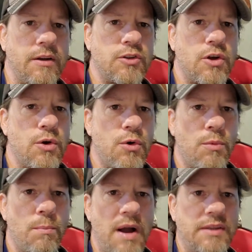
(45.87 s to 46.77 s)
So
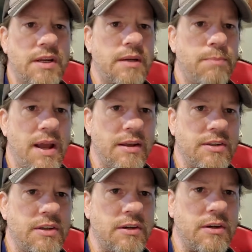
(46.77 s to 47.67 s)
my second pass
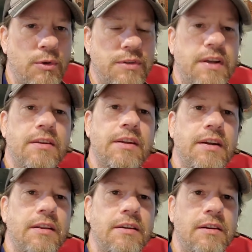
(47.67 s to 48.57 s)
here, I was
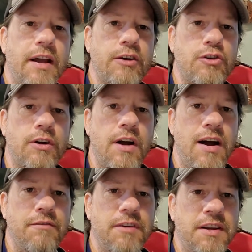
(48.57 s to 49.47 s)
feeling a little extra
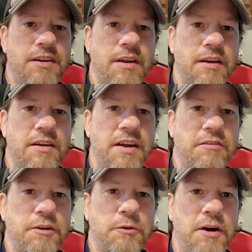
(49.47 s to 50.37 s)
confident
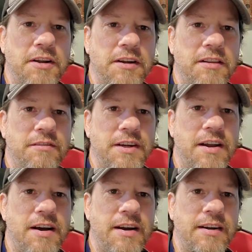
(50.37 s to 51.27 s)
after running
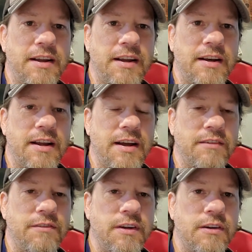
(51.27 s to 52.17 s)
11.9, and I
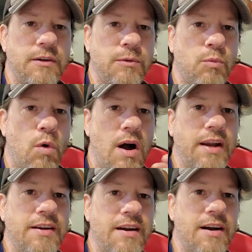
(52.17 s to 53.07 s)
figured why
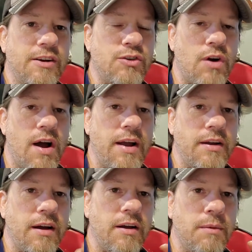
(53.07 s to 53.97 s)
not try
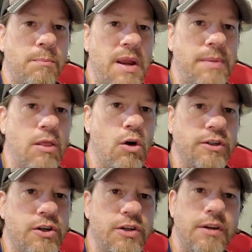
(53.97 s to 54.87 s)
a baby
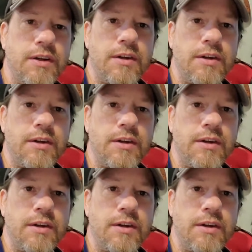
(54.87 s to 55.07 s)
launch.